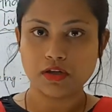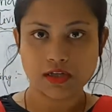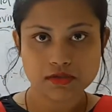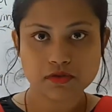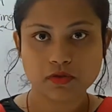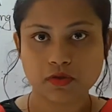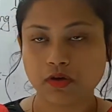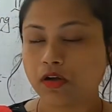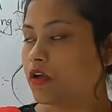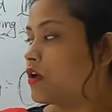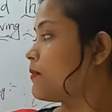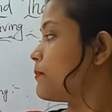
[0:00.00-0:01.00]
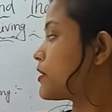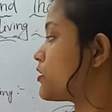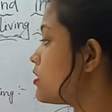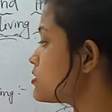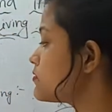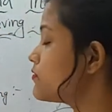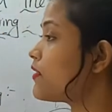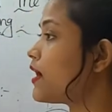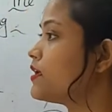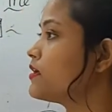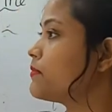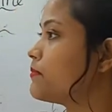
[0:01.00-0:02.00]
Yes or no? Because why?
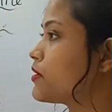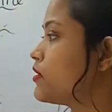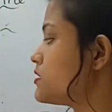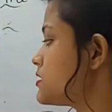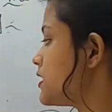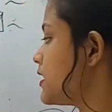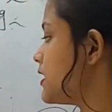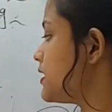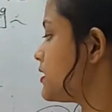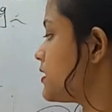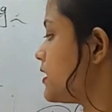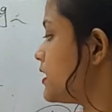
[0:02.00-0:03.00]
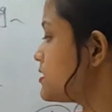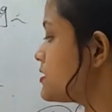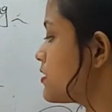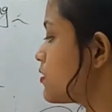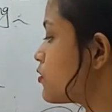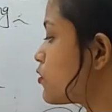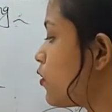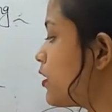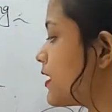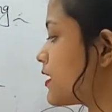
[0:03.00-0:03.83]
Because it is growing.